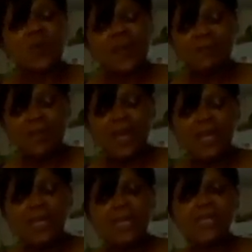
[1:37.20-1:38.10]
what I've
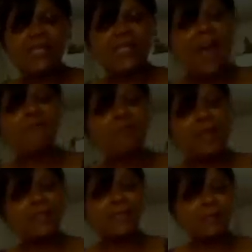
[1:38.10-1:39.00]
done is I've
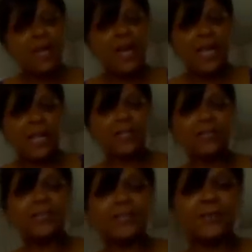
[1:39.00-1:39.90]
mixed some
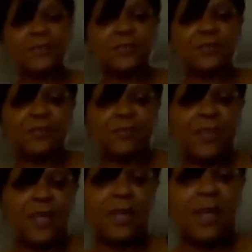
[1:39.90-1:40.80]
colors.
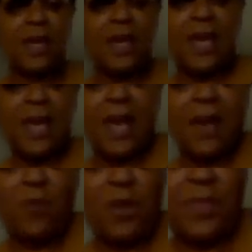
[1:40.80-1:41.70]

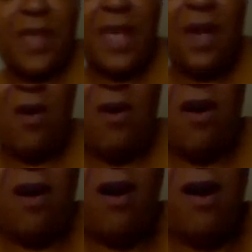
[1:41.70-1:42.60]
And what they
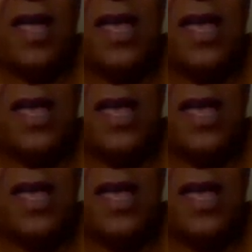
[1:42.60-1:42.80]
are